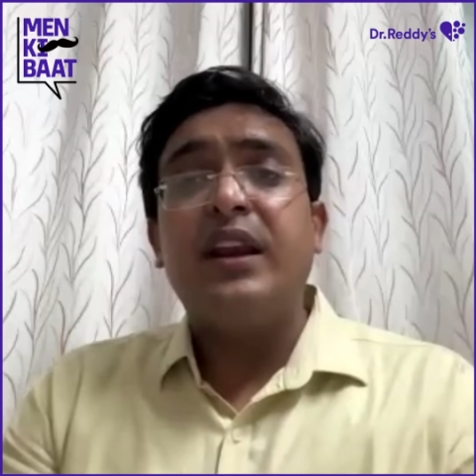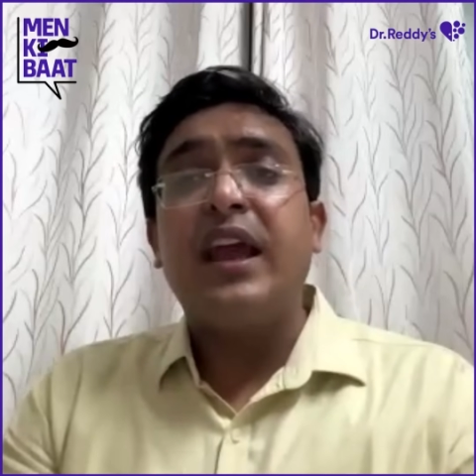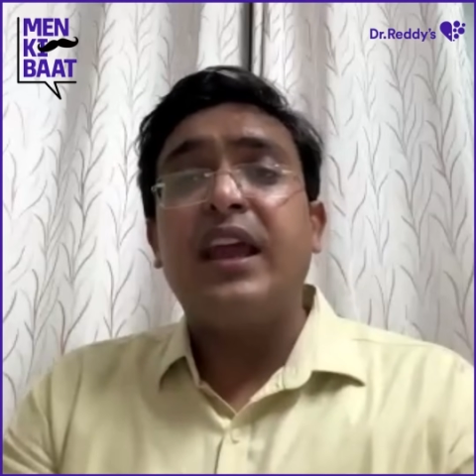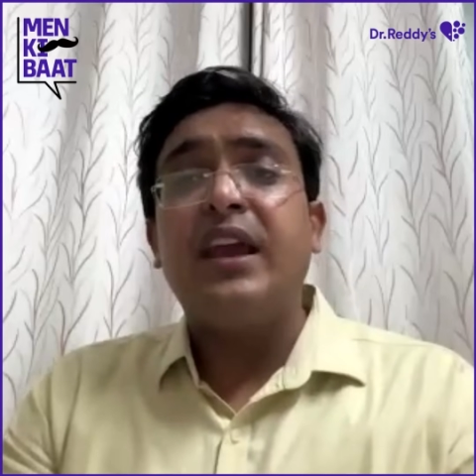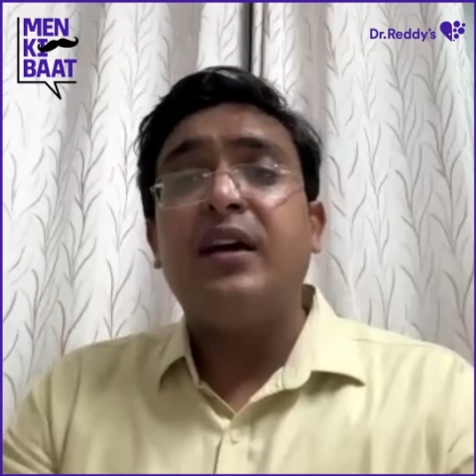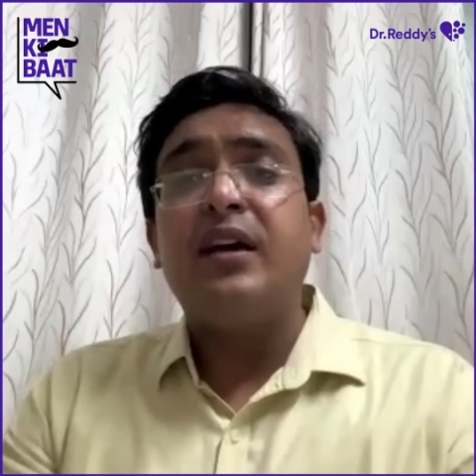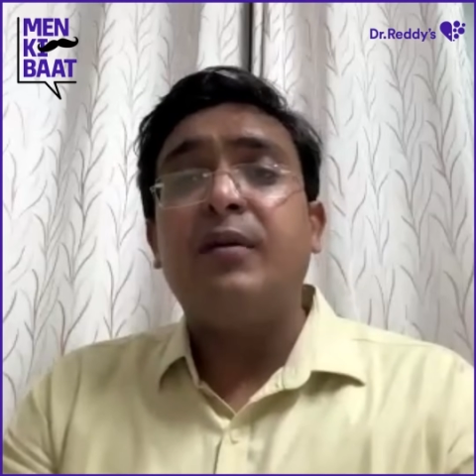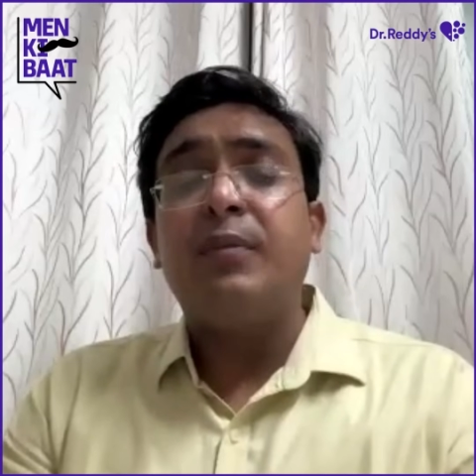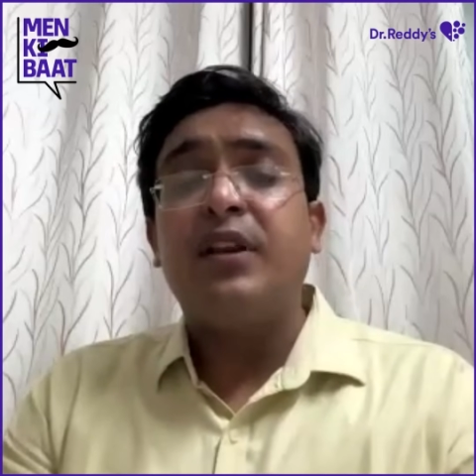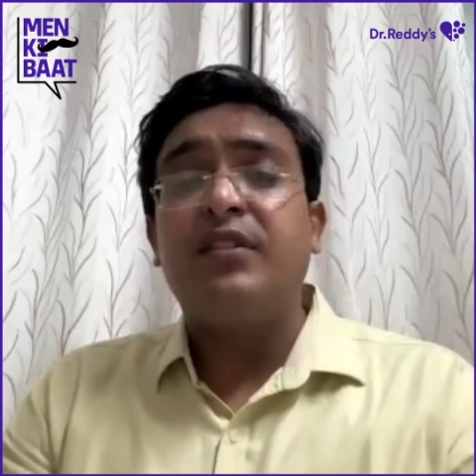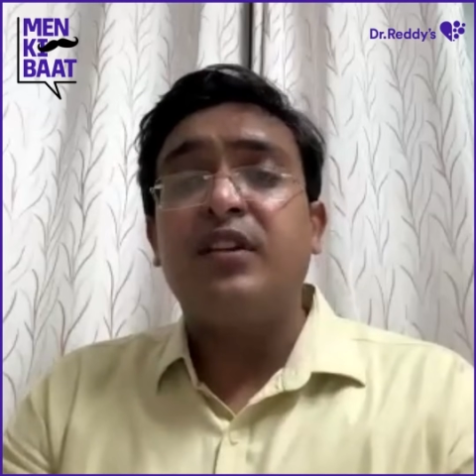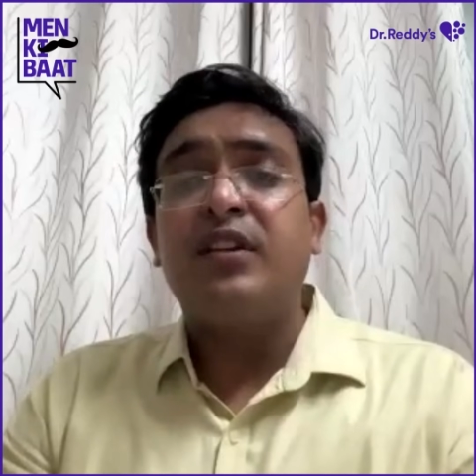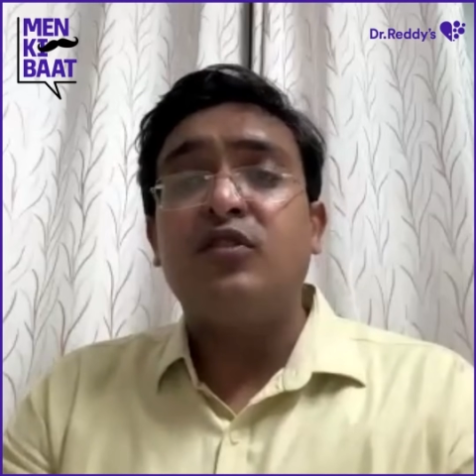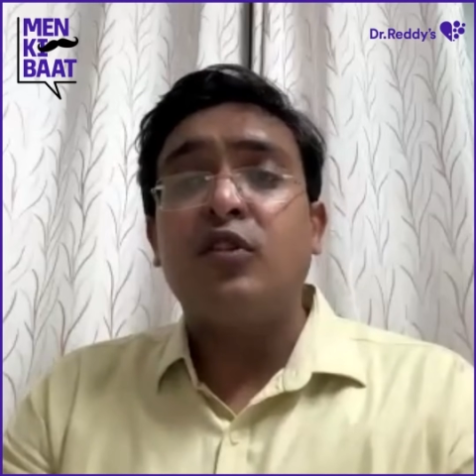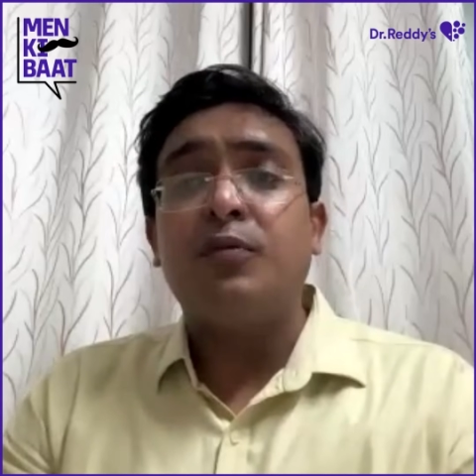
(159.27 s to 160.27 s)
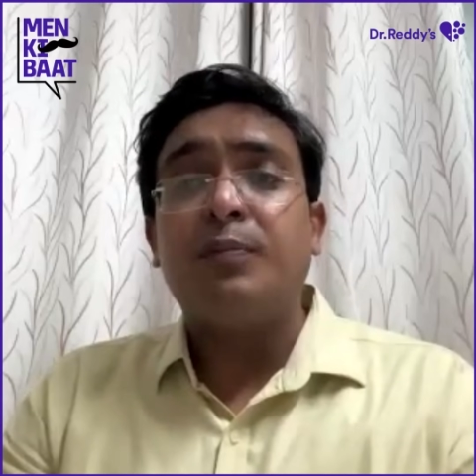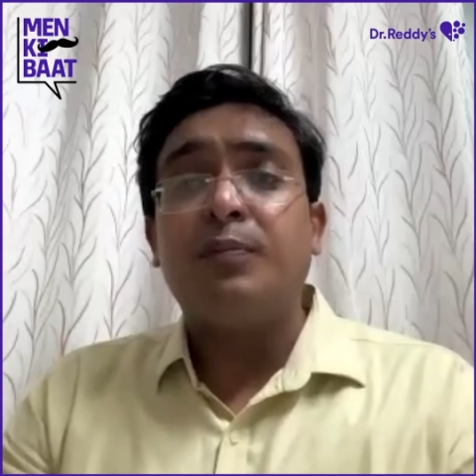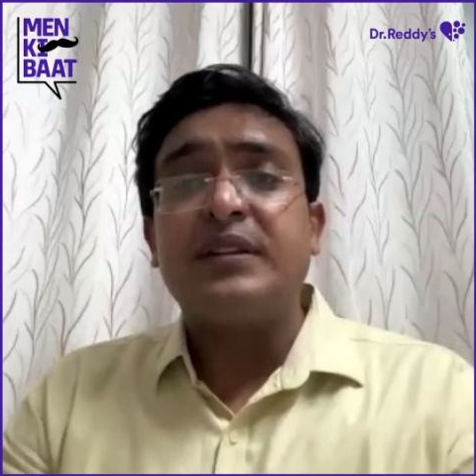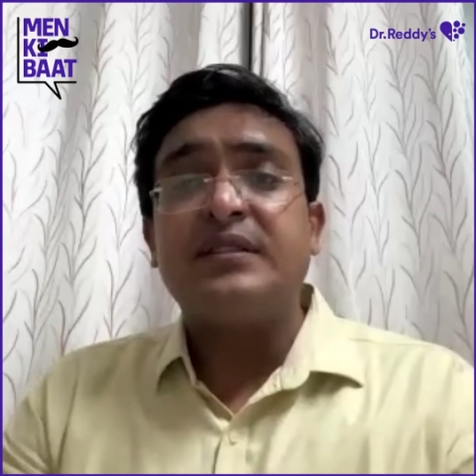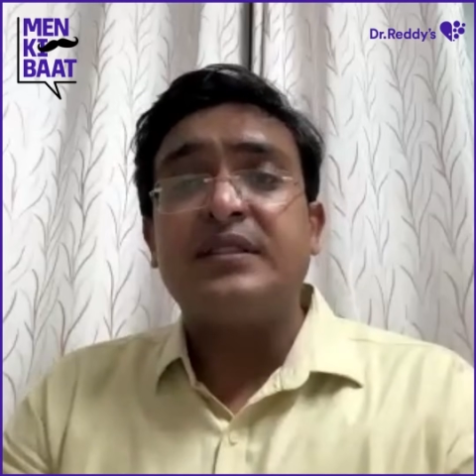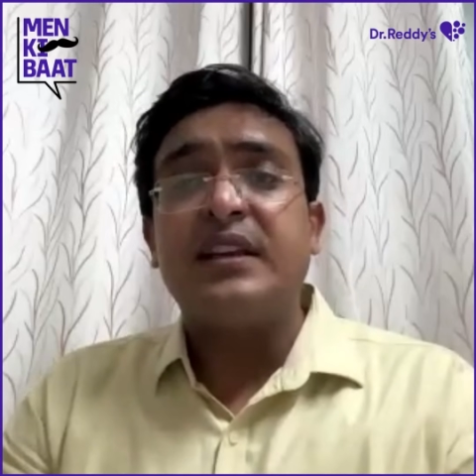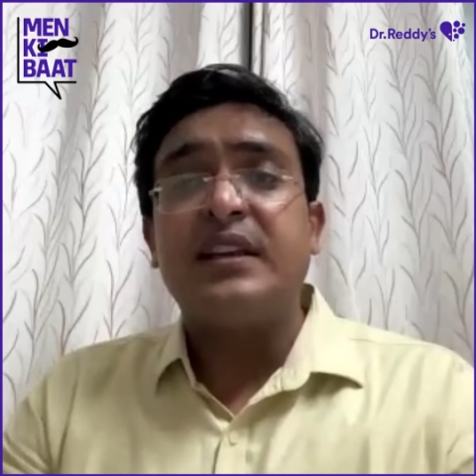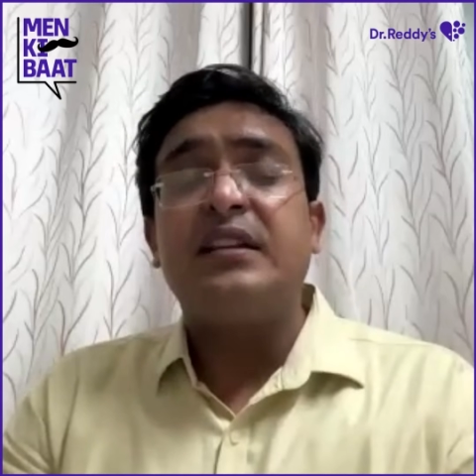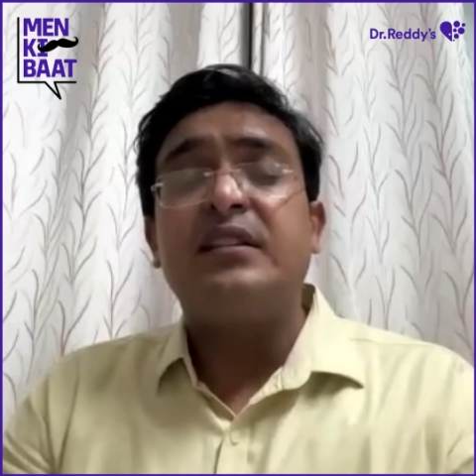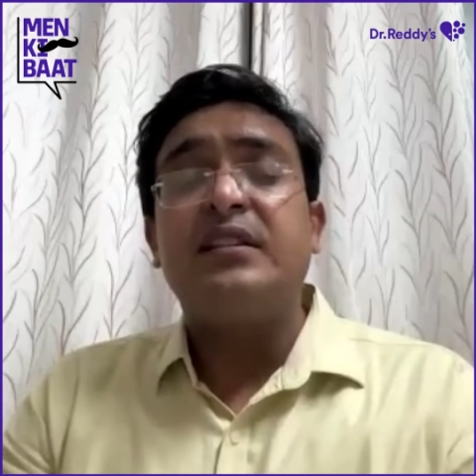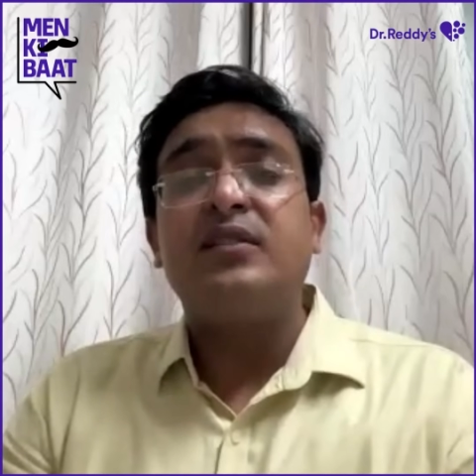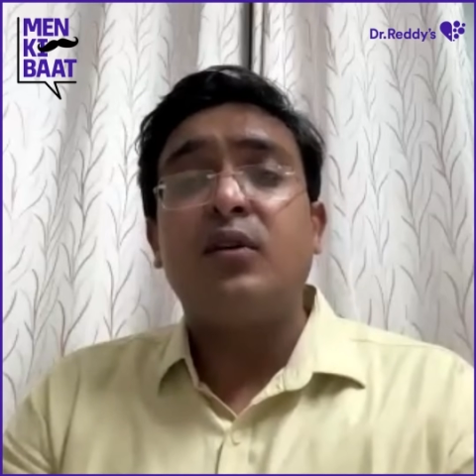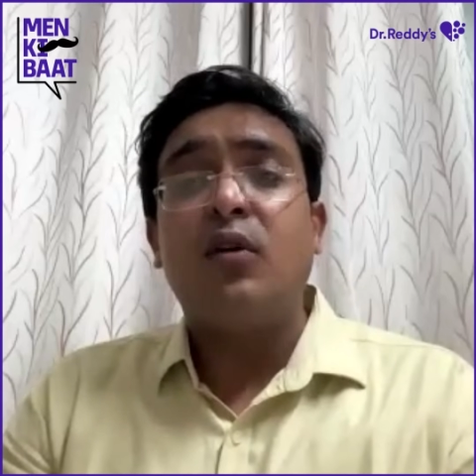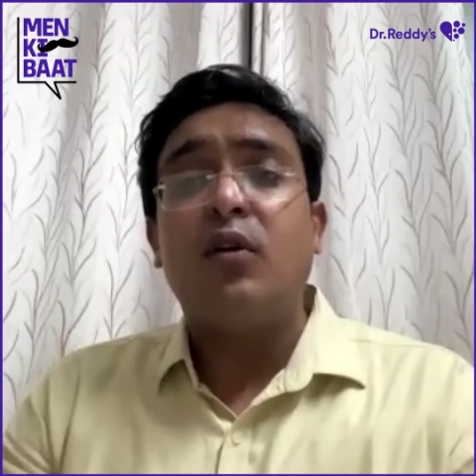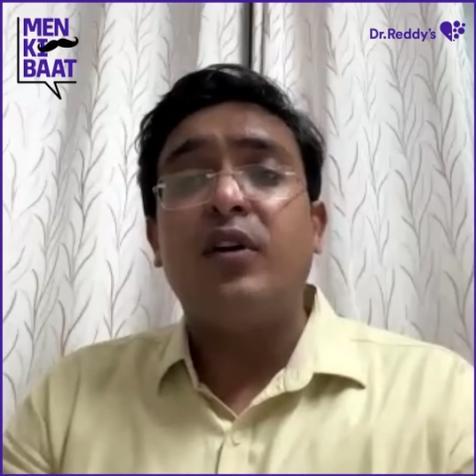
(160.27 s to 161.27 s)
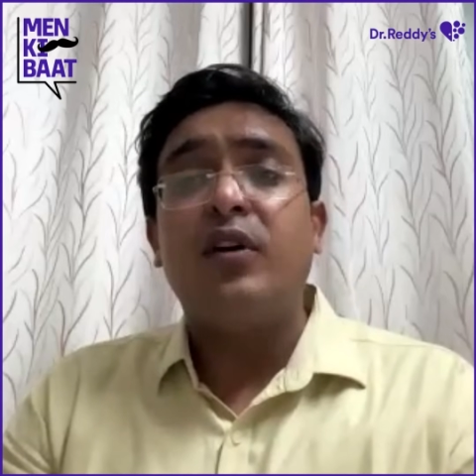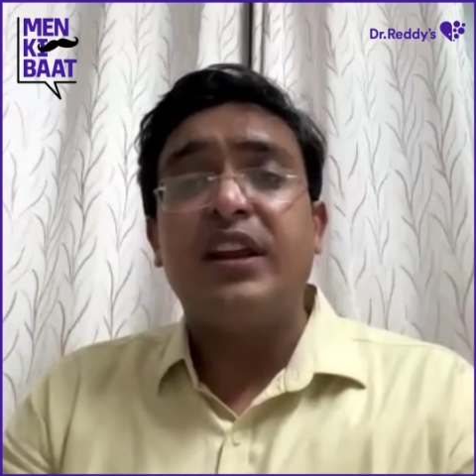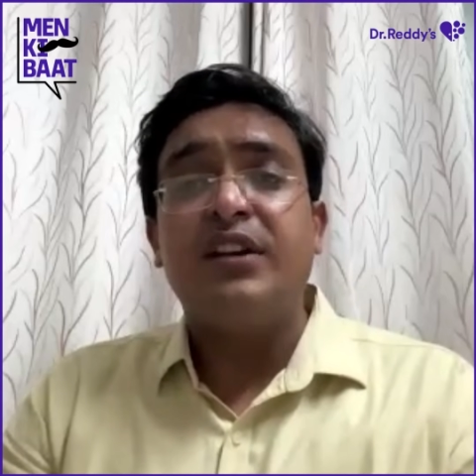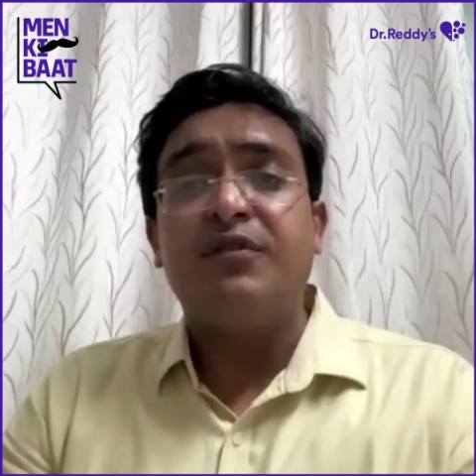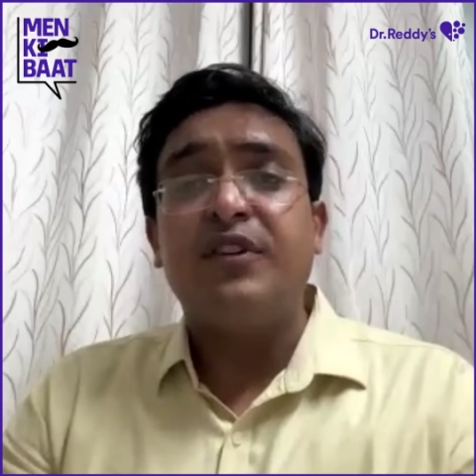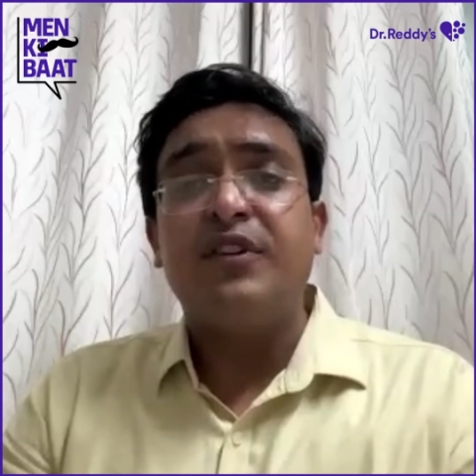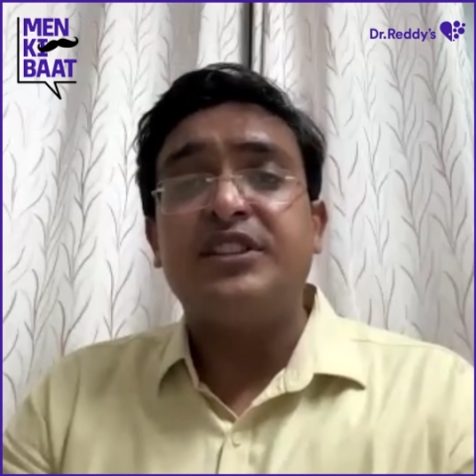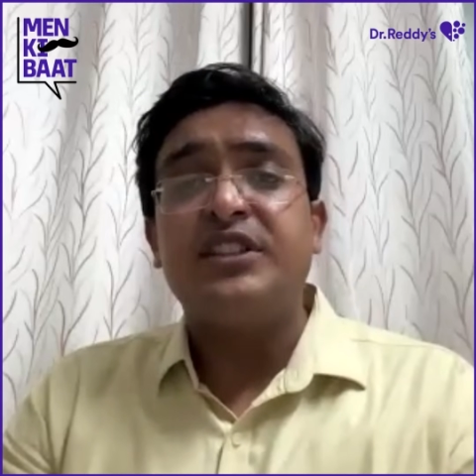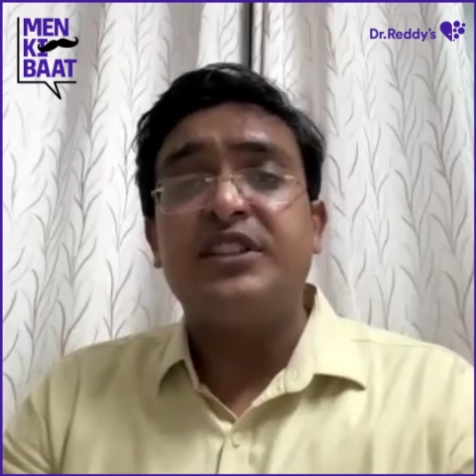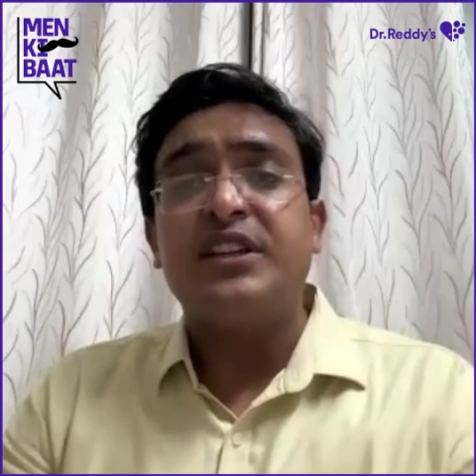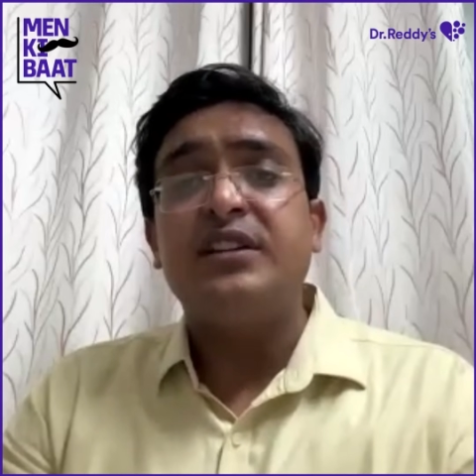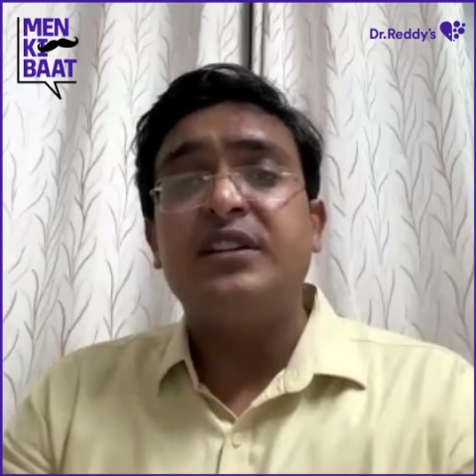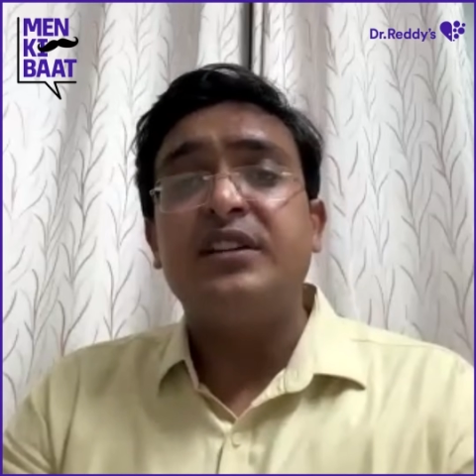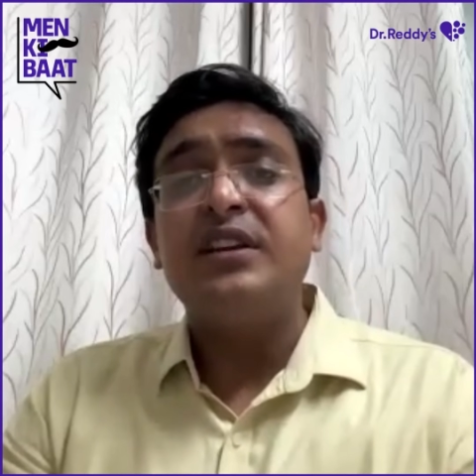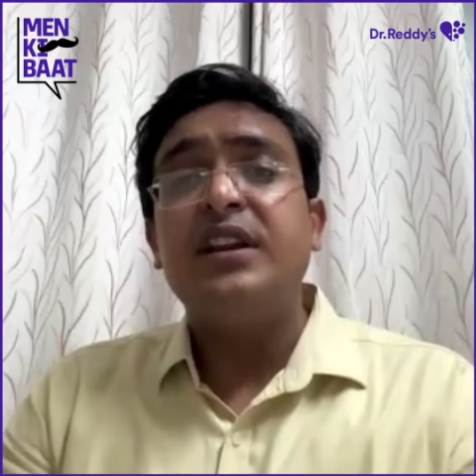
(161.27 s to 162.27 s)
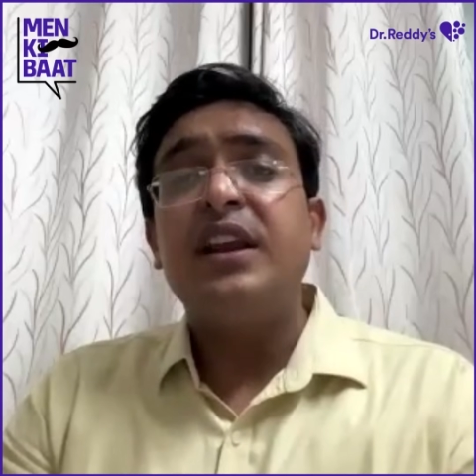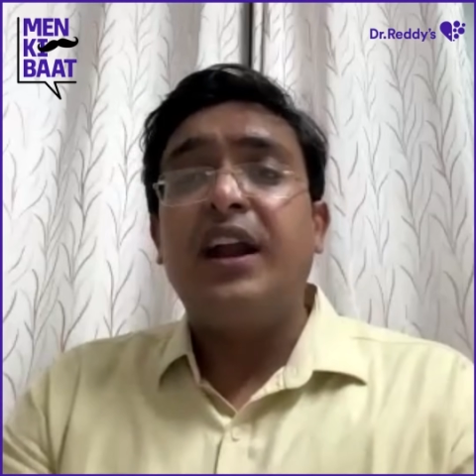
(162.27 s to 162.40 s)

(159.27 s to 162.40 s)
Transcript: like presence of pus cells or infection.